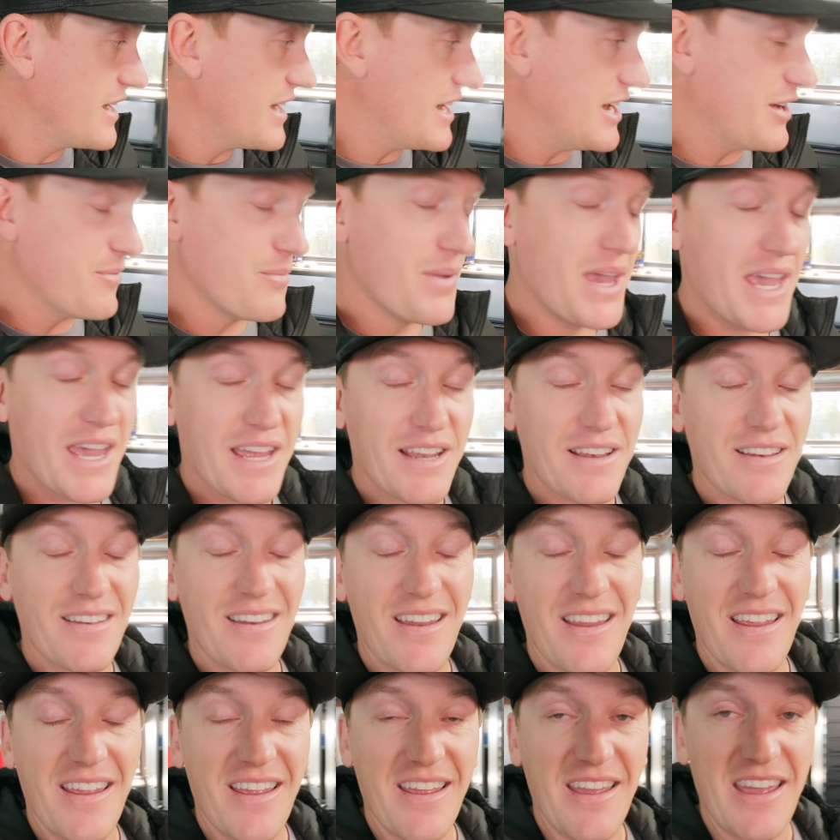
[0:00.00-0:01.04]
And man,
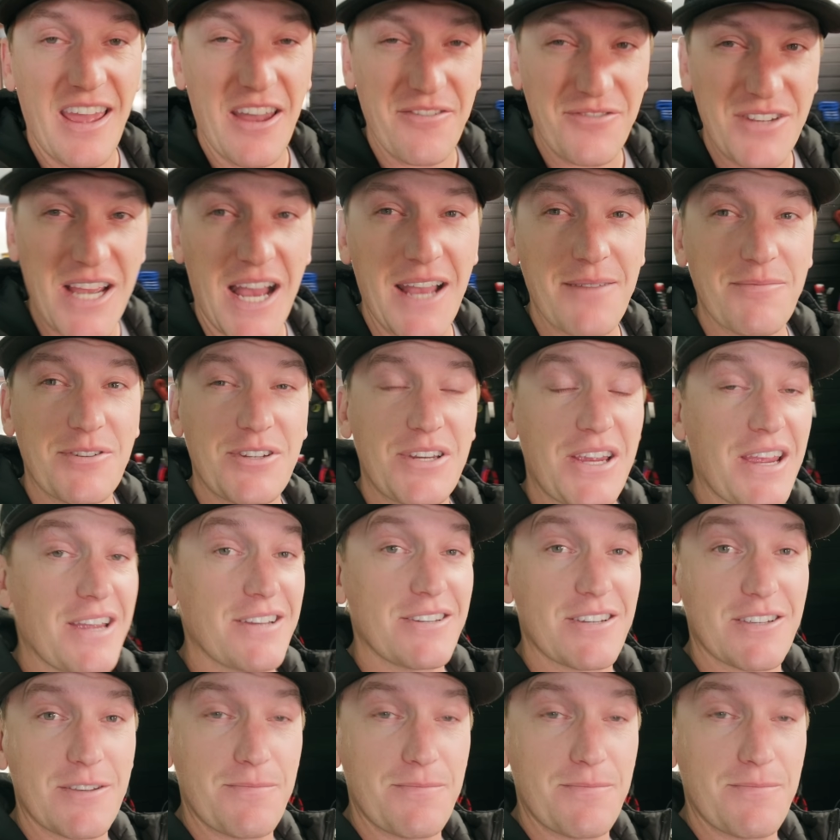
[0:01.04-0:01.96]
have times changed,